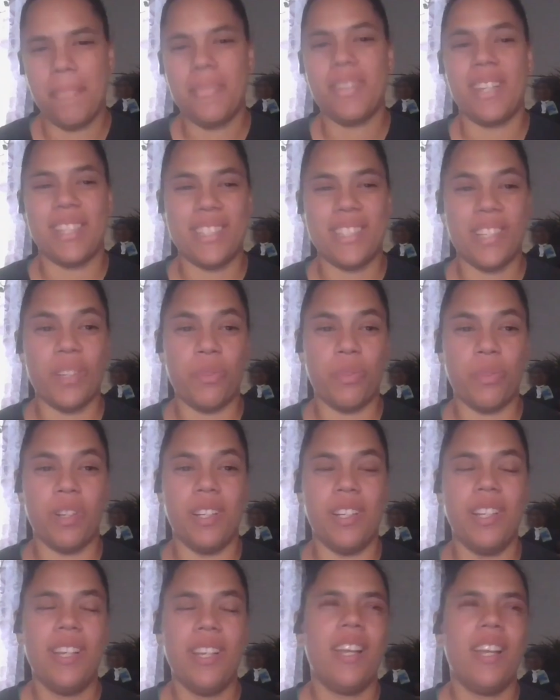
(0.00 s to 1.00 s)
That's a good
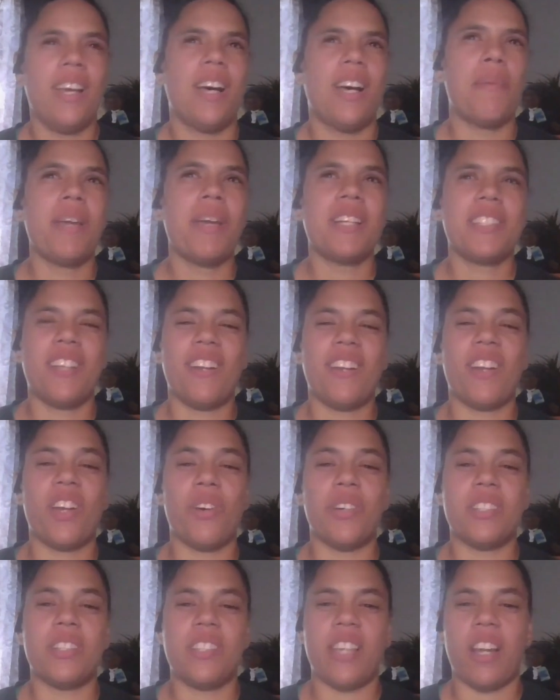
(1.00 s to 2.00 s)
one. I'm actually going to
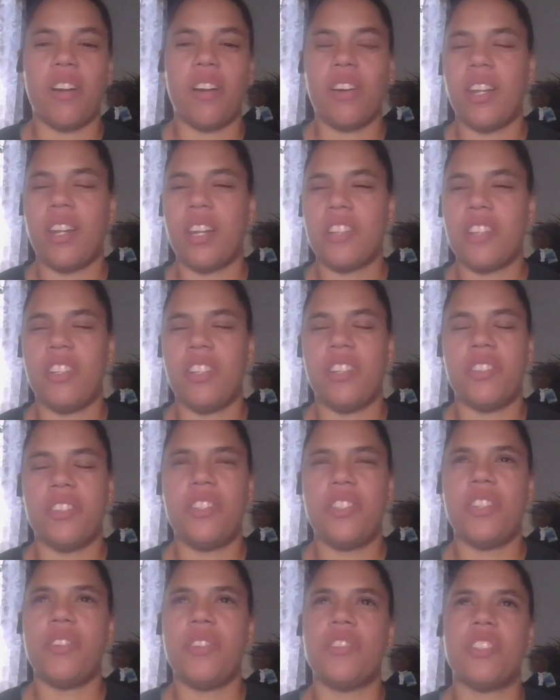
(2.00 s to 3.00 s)
go a Seattle connection here
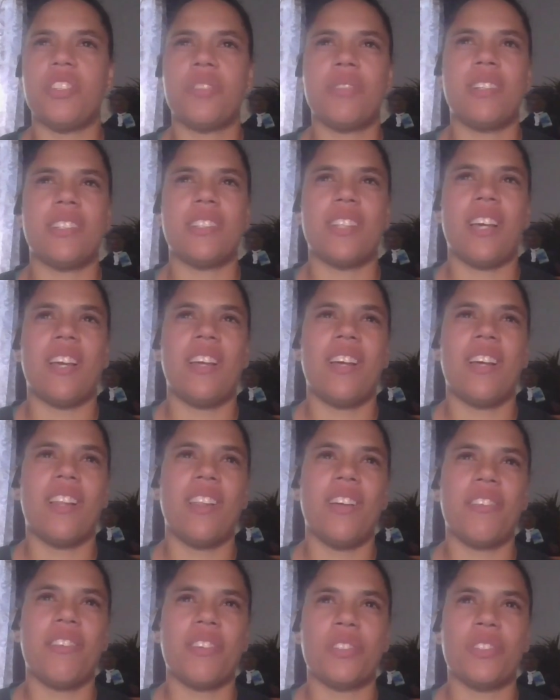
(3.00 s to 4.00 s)
too, just because I
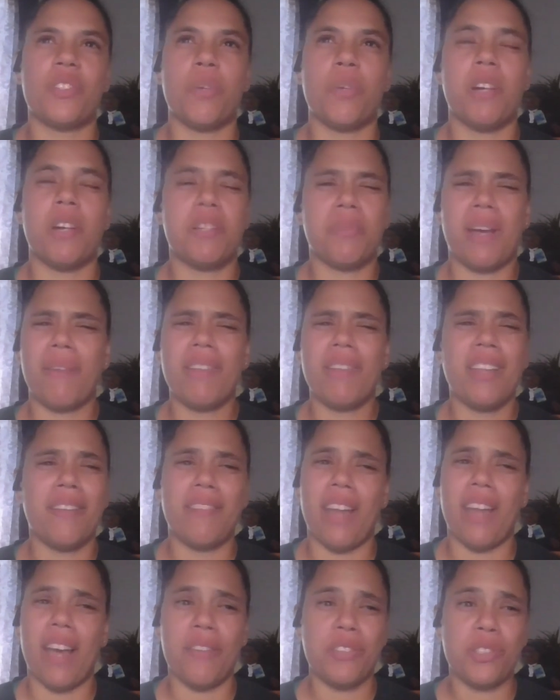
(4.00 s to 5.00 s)
love her so much. But I would love
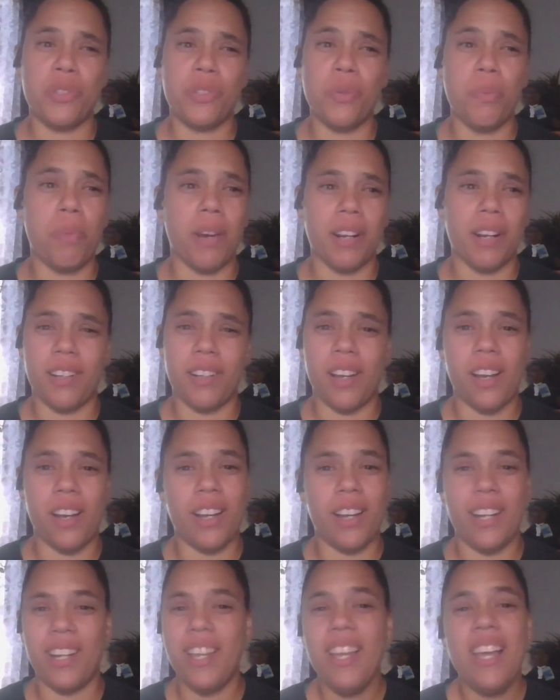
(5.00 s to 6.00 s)
to have Sue Bird
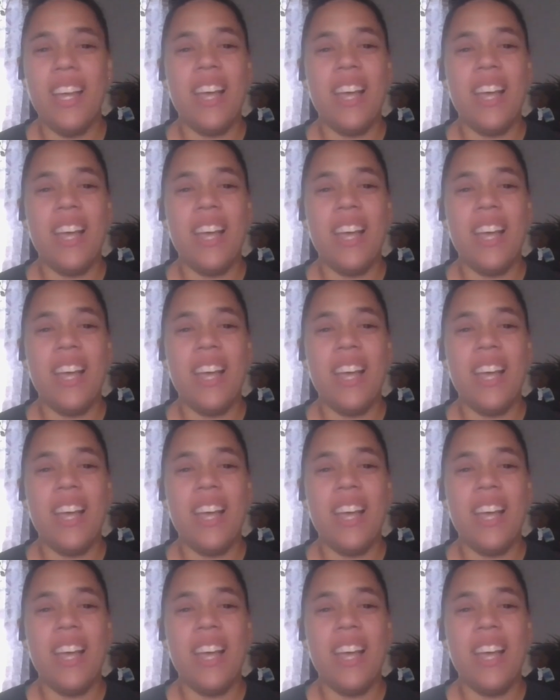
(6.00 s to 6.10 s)
on.